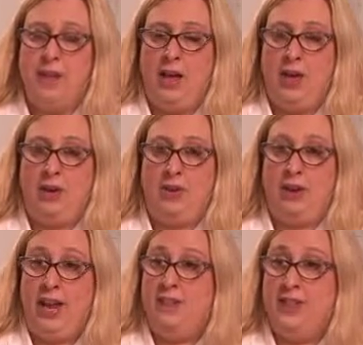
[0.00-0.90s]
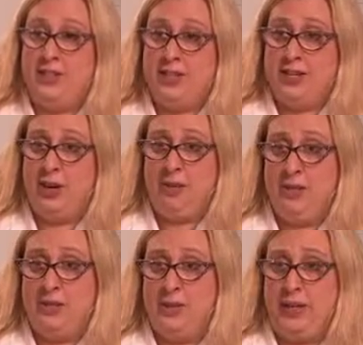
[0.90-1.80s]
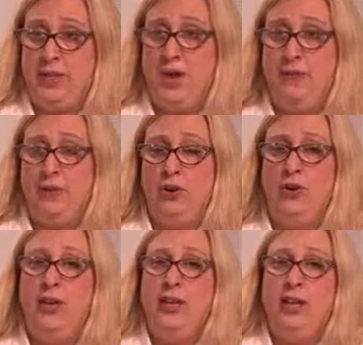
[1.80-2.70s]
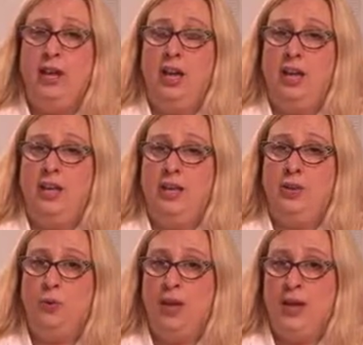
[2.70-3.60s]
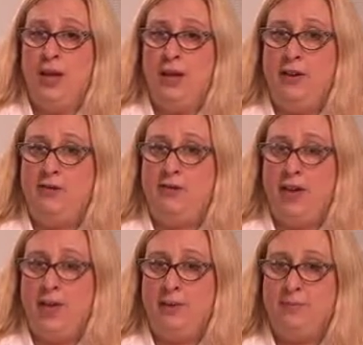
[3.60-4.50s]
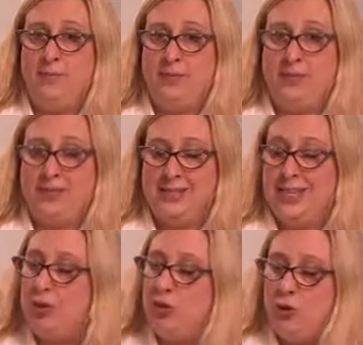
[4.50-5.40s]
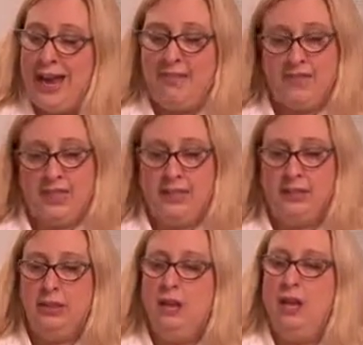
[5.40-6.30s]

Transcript: There are advanced therapies that we can offer in the way of skin grafting,